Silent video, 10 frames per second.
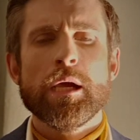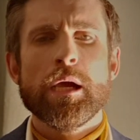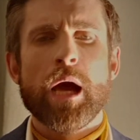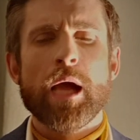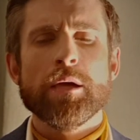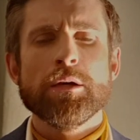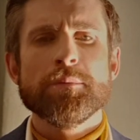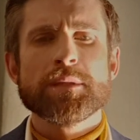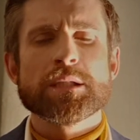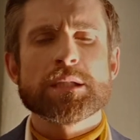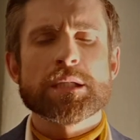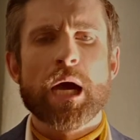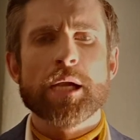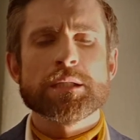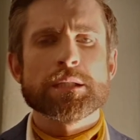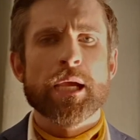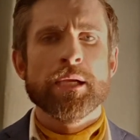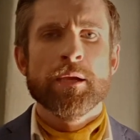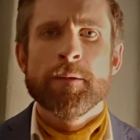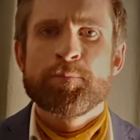I heard Mrs. Sada
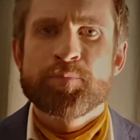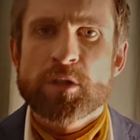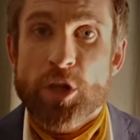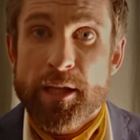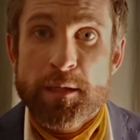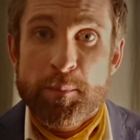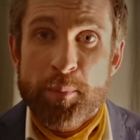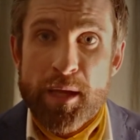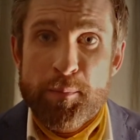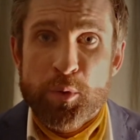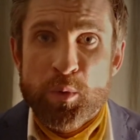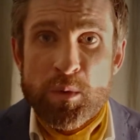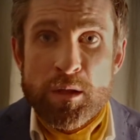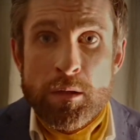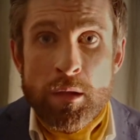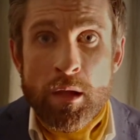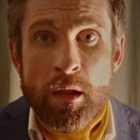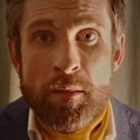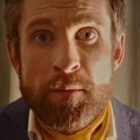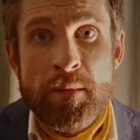say, so these people,
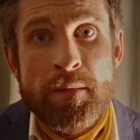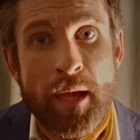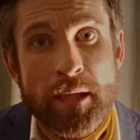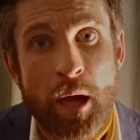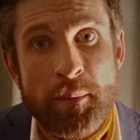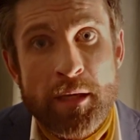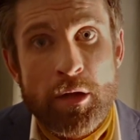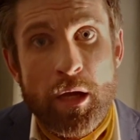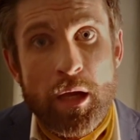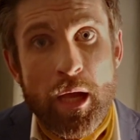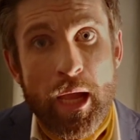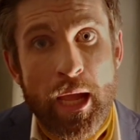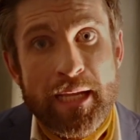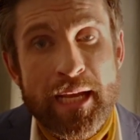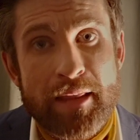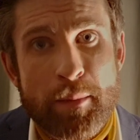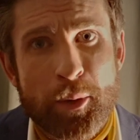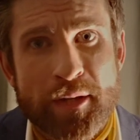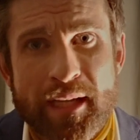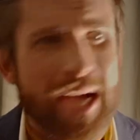they come here and collect the
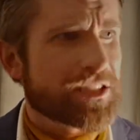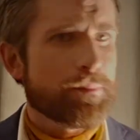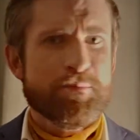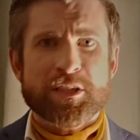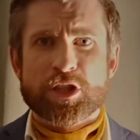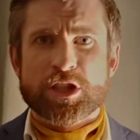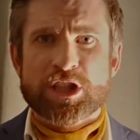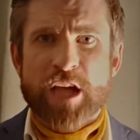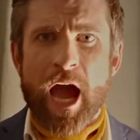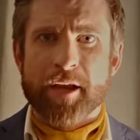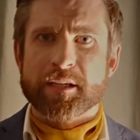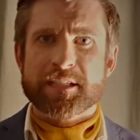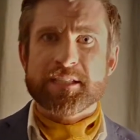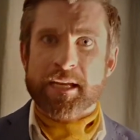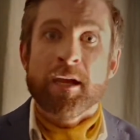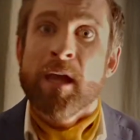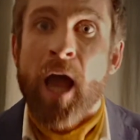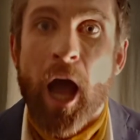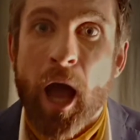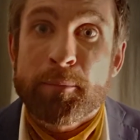body. I said, Mr. Silas. He said,
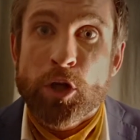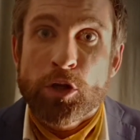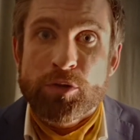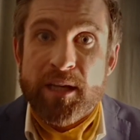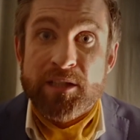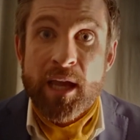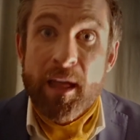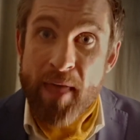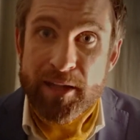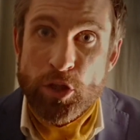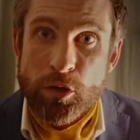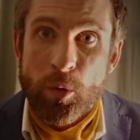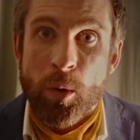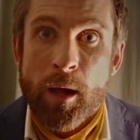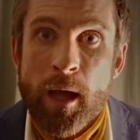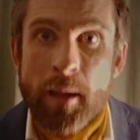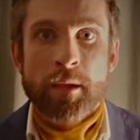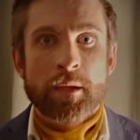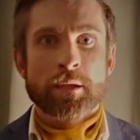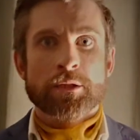I'm curious. That's all.
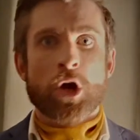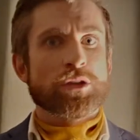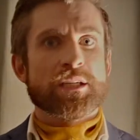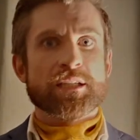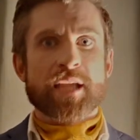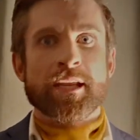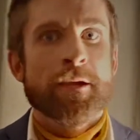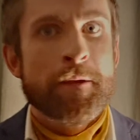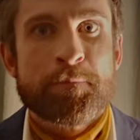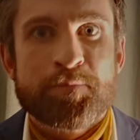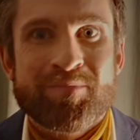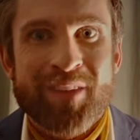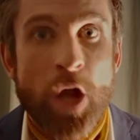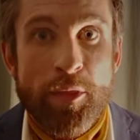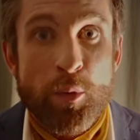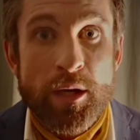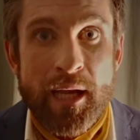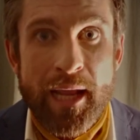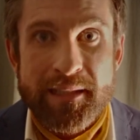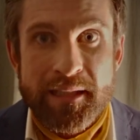Toxie said, no, they wouldn't
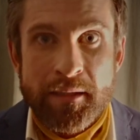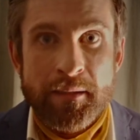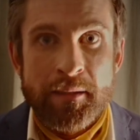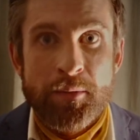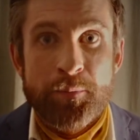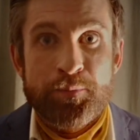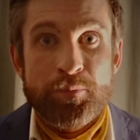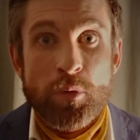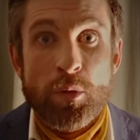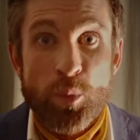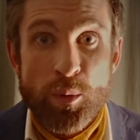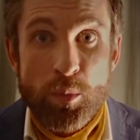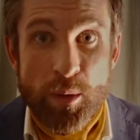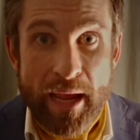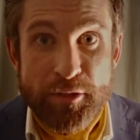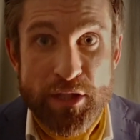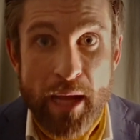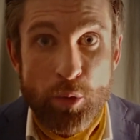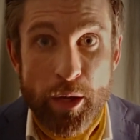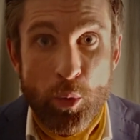collect it. We'd have to
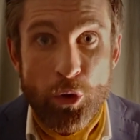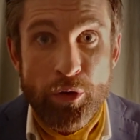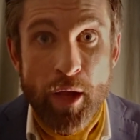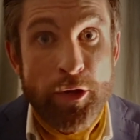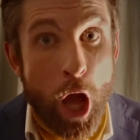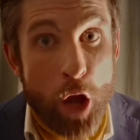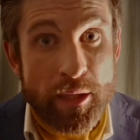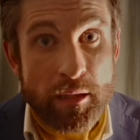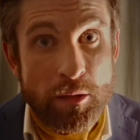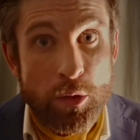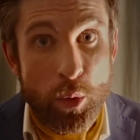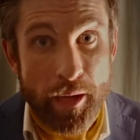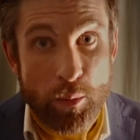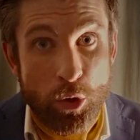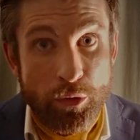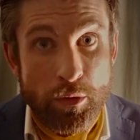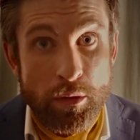take what they want and only what they want